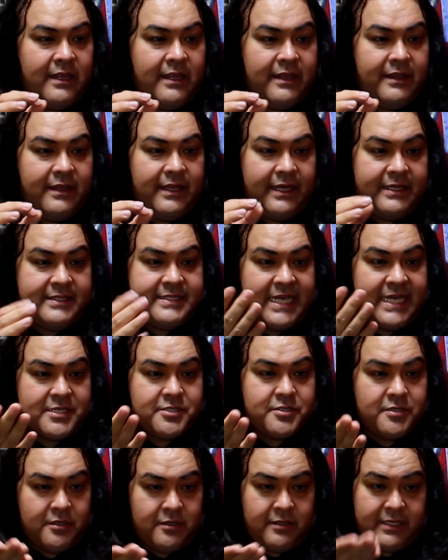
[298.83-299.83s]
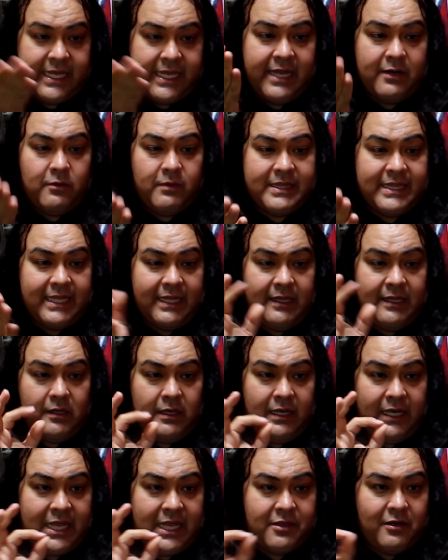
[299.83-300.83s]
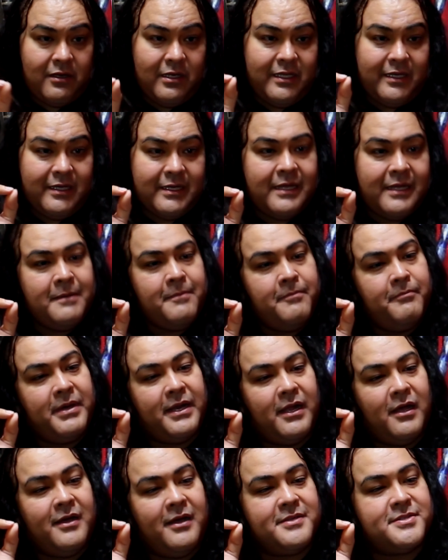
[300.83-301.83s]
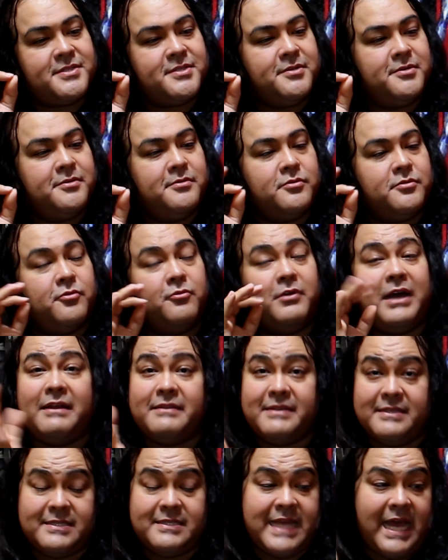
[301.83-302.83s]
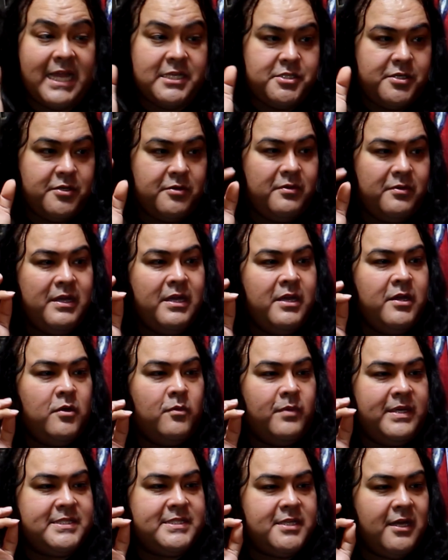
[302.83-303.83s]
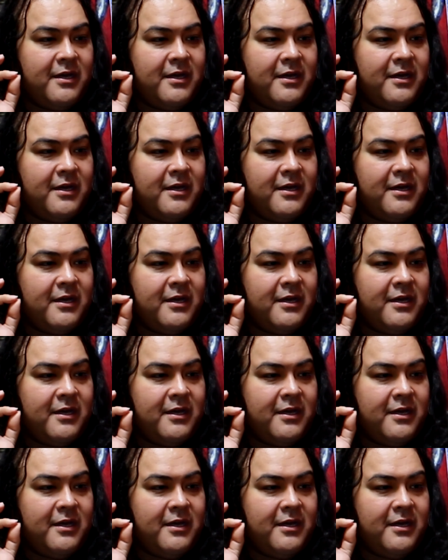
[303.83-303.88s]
The texture again with the leather look, but also throughout the statue, we see